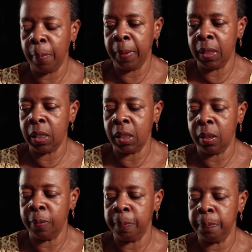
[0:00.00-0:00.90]
but
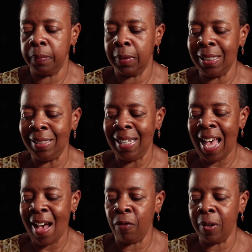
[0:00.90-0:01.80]
the
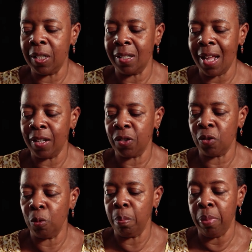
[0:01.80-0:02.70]
average
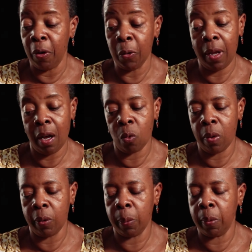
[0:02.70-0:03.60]
national burnout,
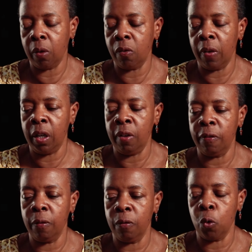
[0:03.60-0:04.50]
quote unquote, rate
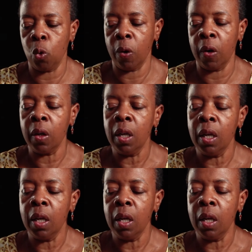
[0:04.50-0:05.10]
for